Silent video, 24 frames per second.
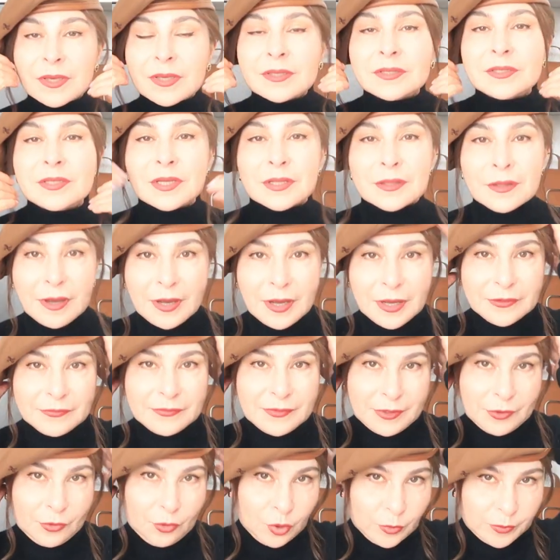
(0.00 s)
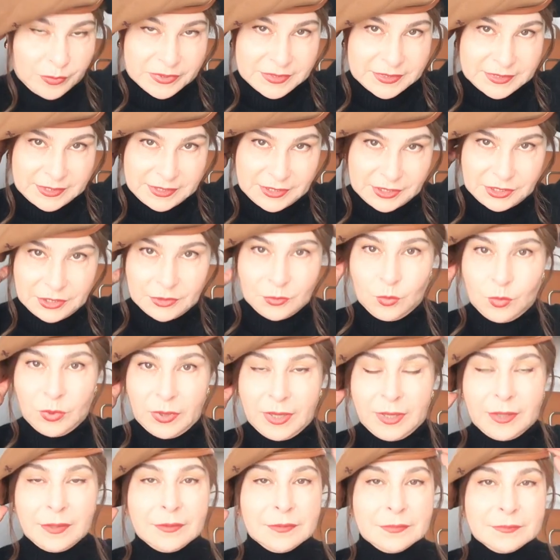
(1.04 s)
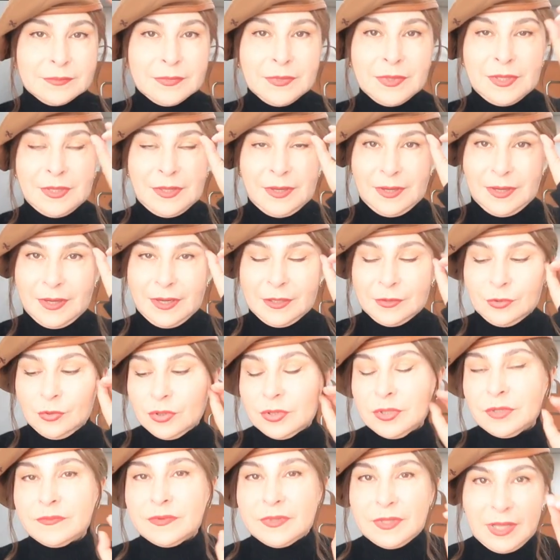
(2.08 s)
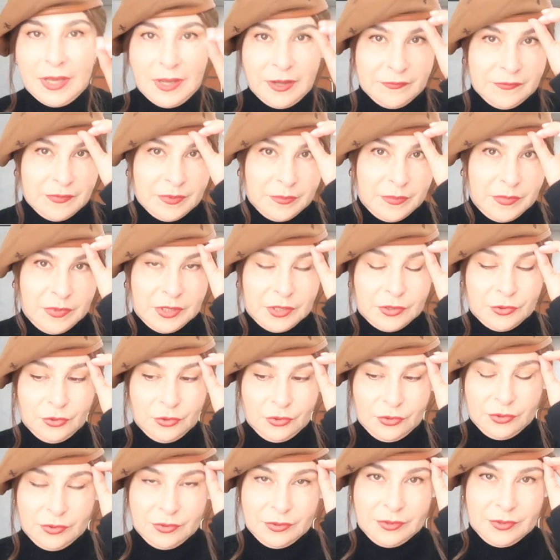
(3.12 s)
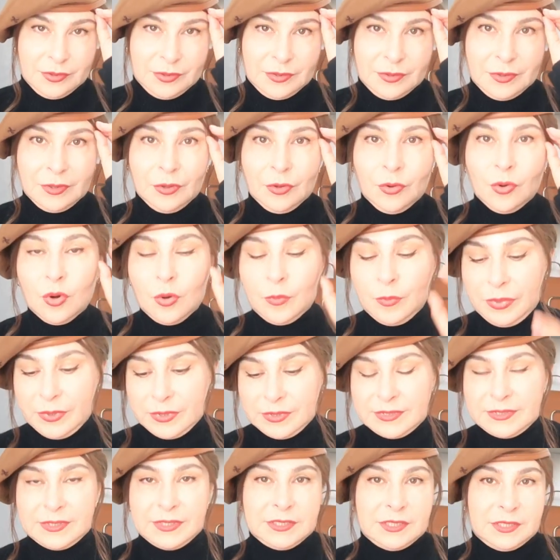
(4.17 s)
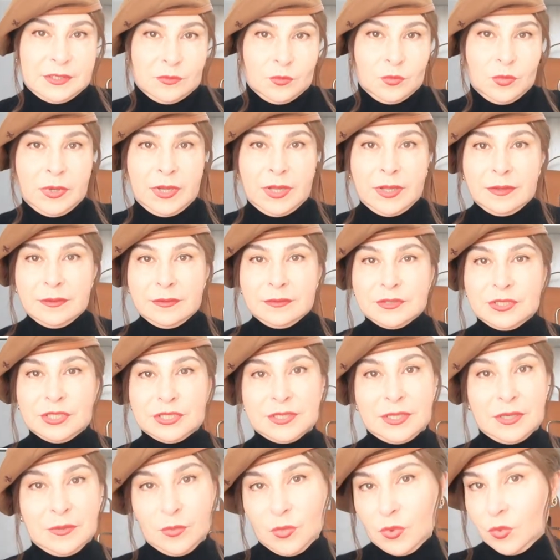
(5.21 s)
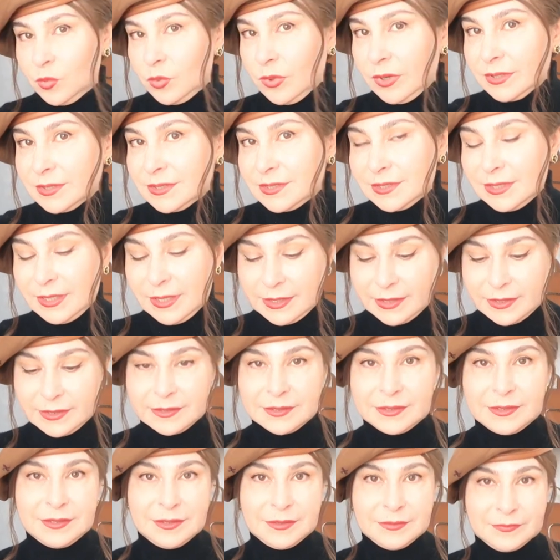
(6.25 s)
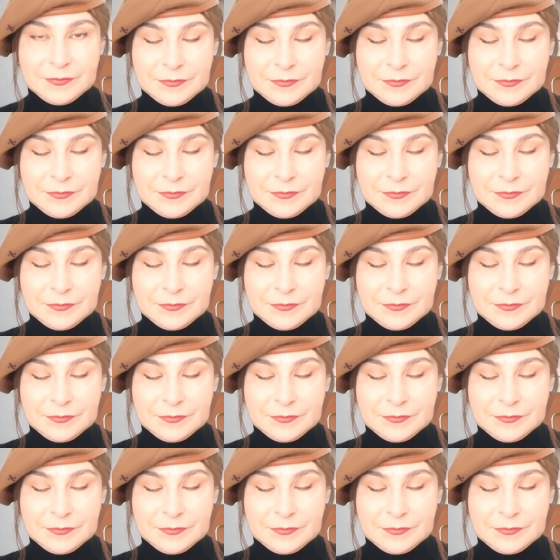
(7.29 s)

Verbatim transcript: in the life i hope it's sitting well i don't even have a mirror hope it's sitting well just give me one second